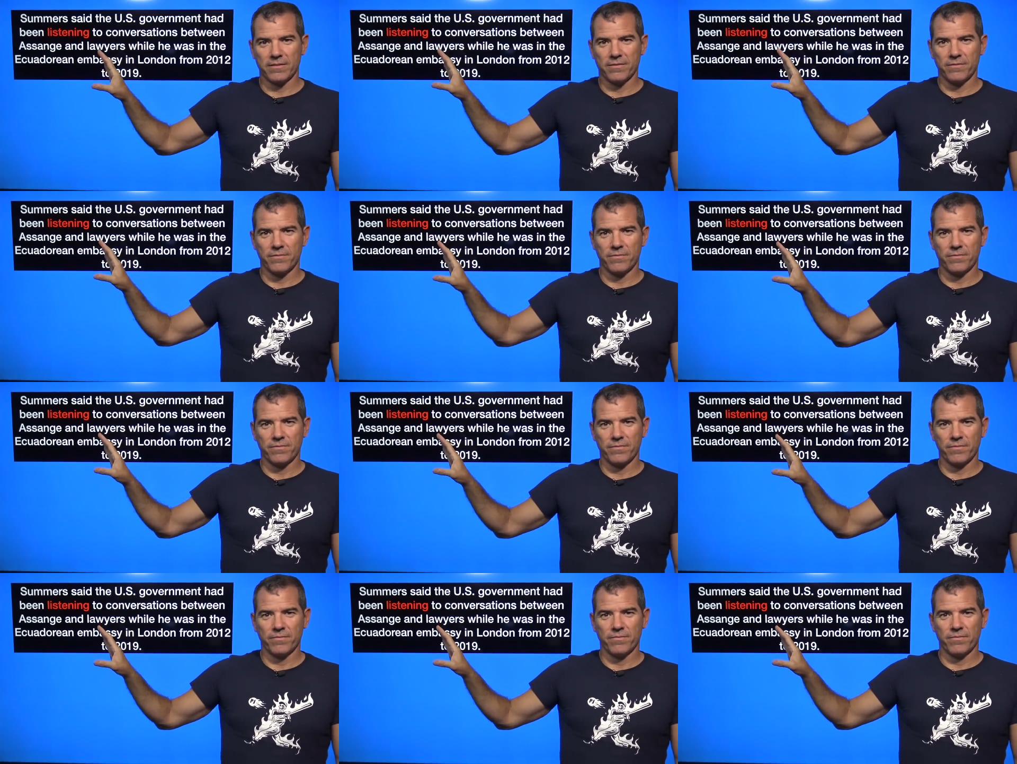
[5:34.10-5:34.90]

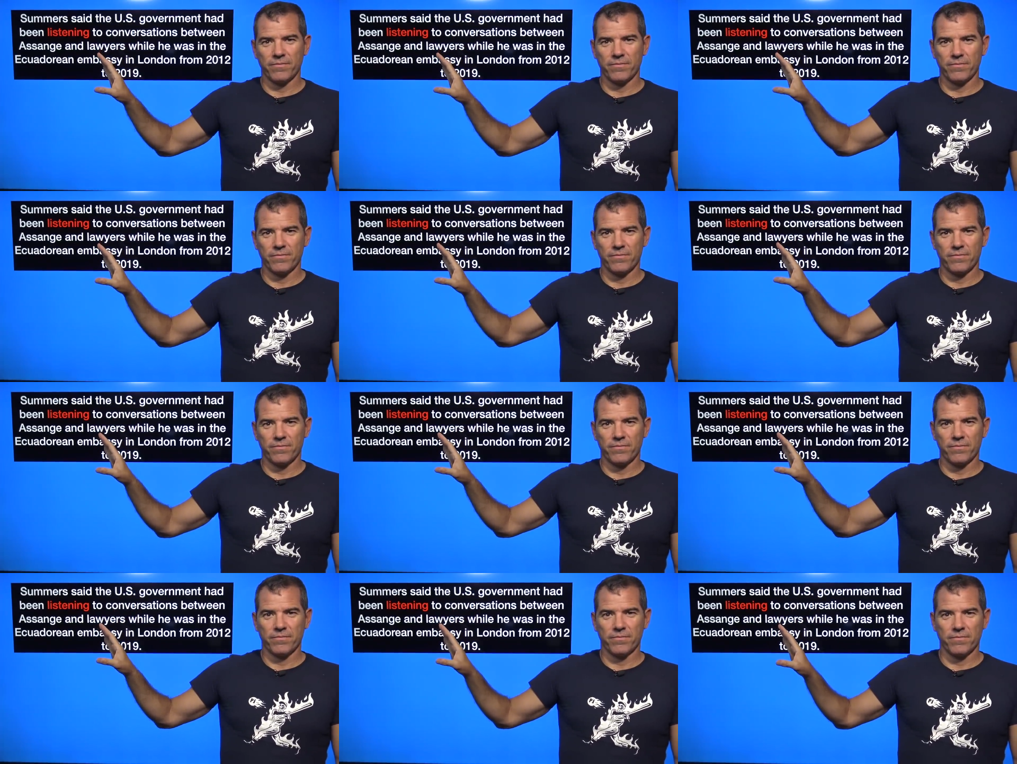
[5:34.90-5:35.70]

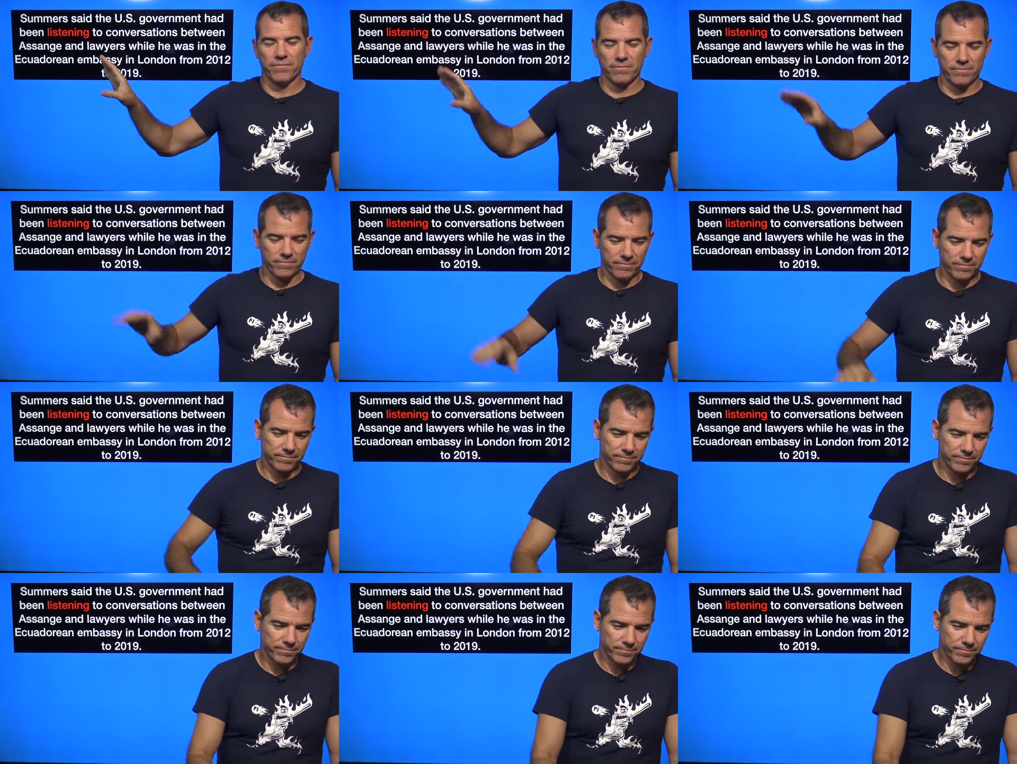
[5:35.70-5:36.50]

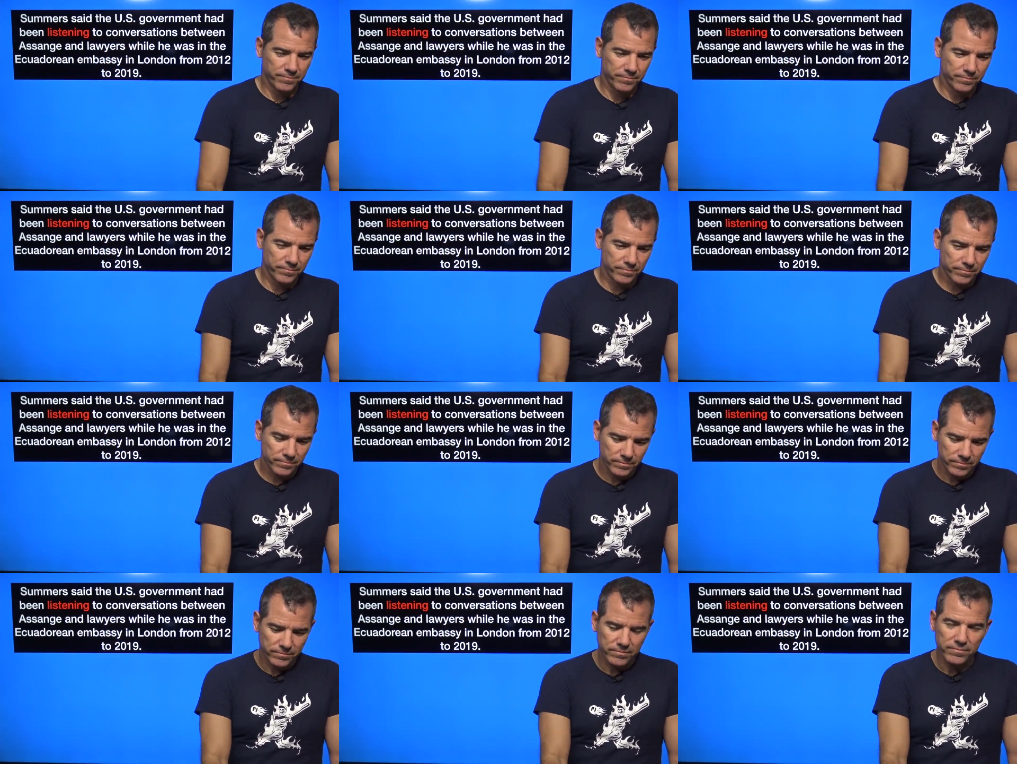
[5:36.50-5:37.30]

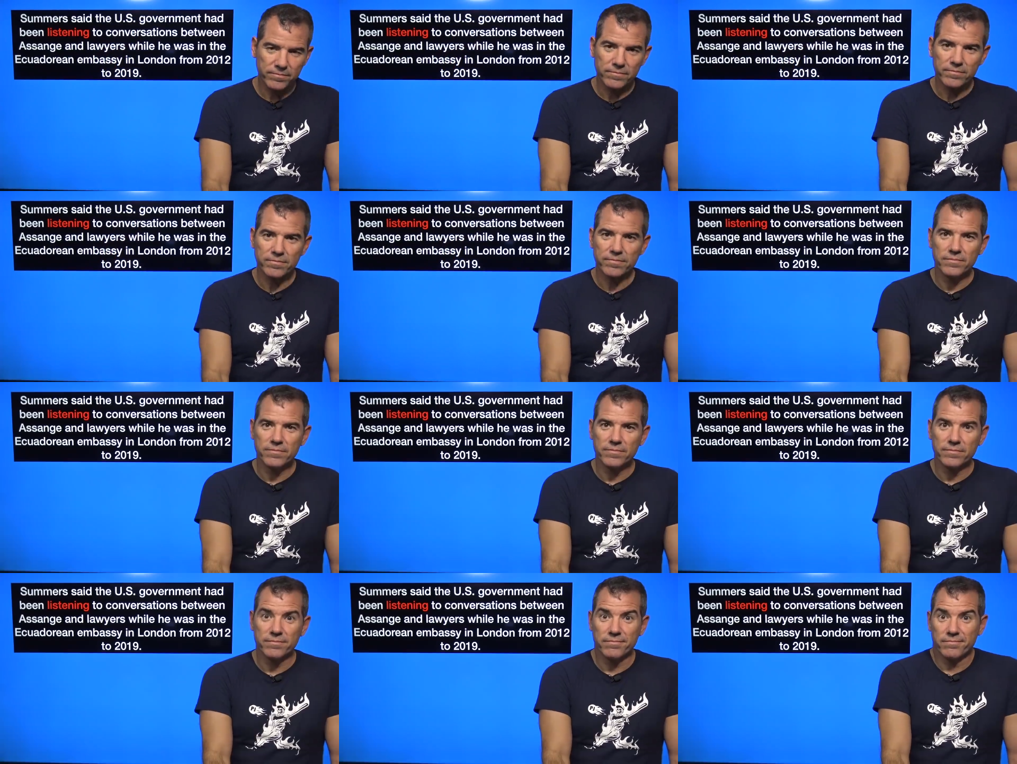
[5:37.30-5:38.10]

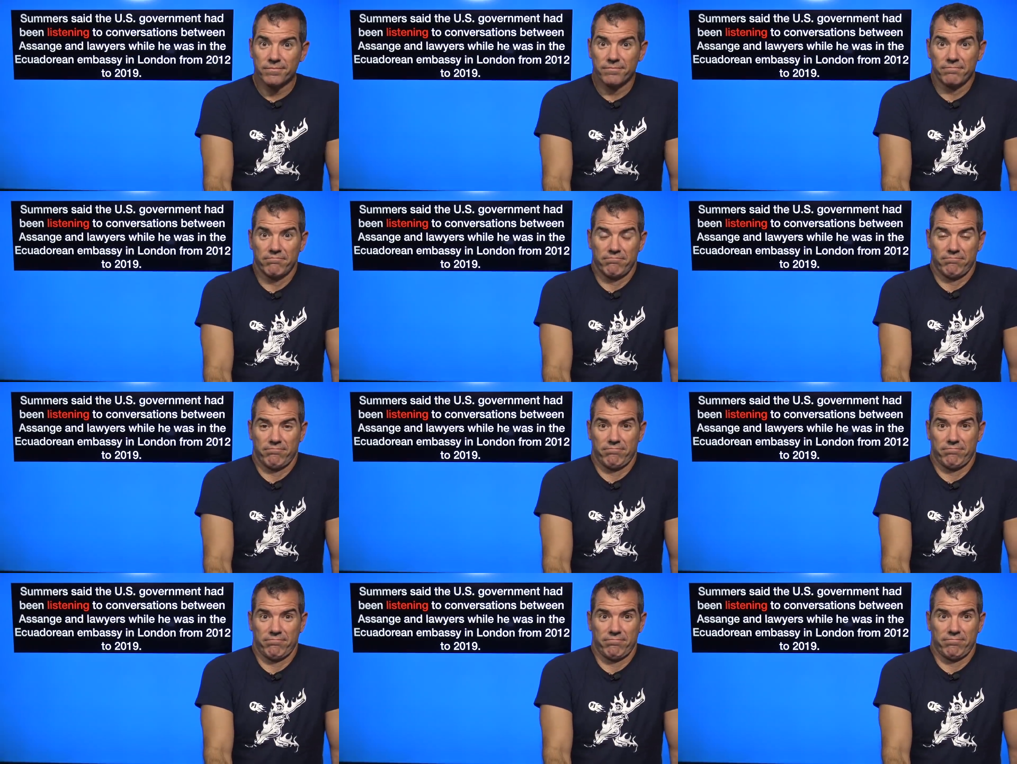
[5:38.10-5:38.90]

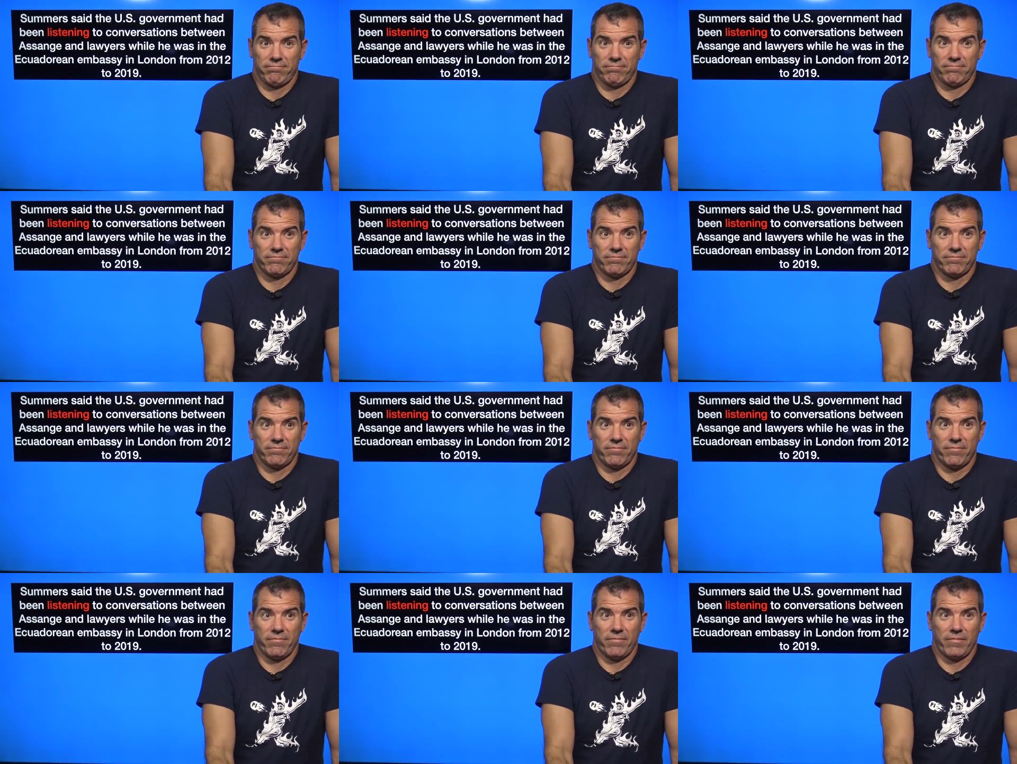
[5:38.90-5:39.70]

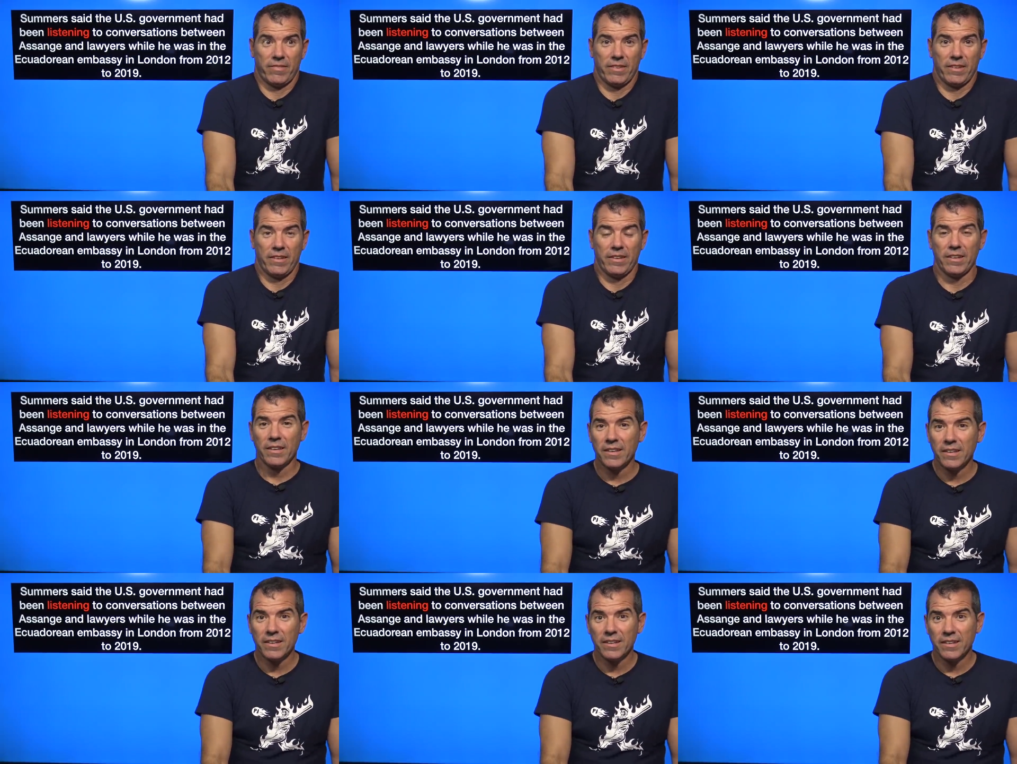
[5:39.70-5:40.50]

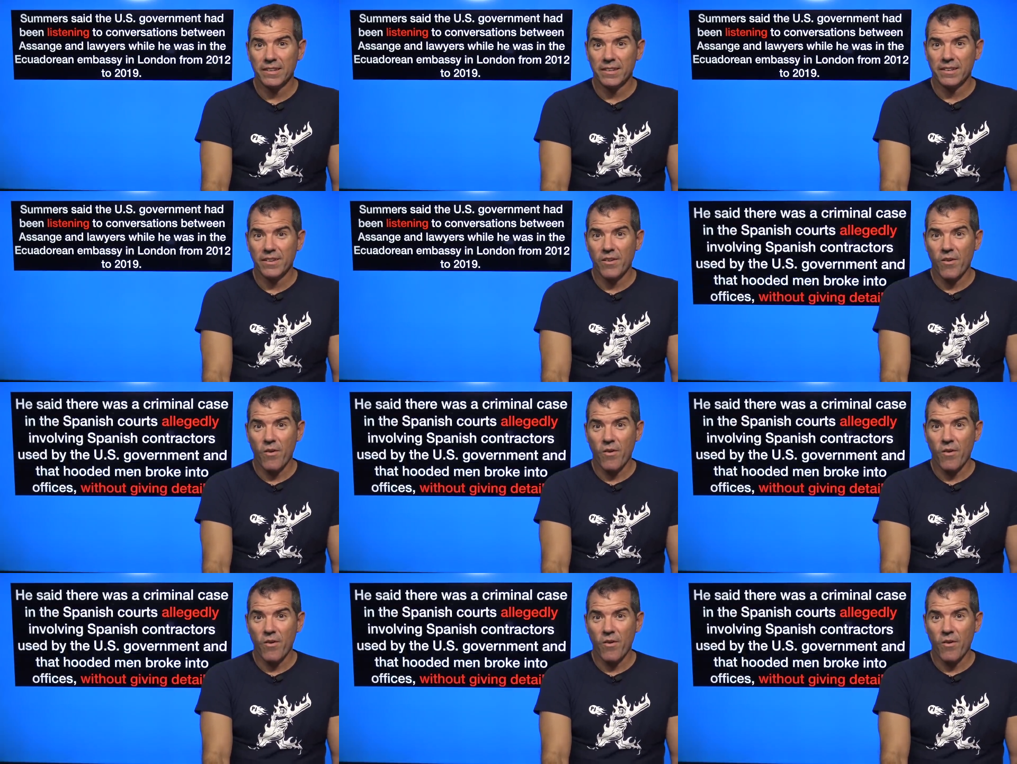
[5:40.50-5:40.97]
No one is speaking in this clip.